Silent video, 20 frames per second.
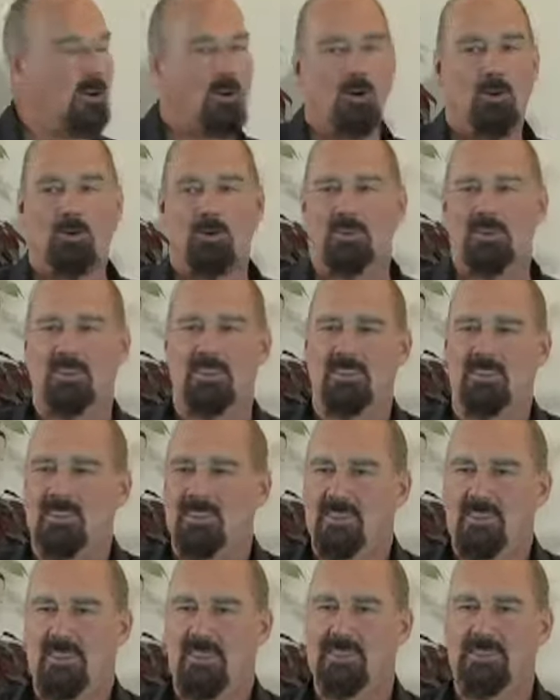or
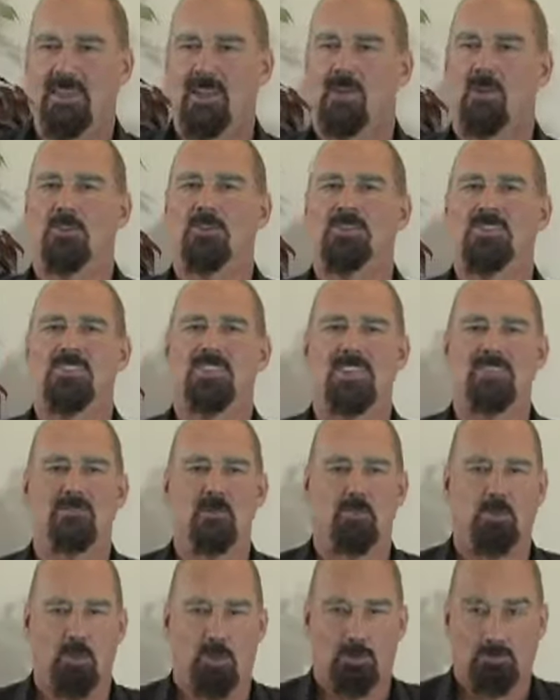it's
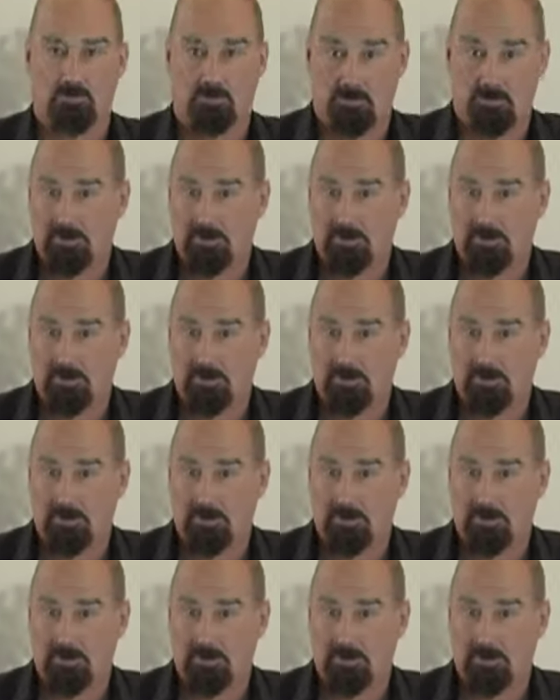inconceivable.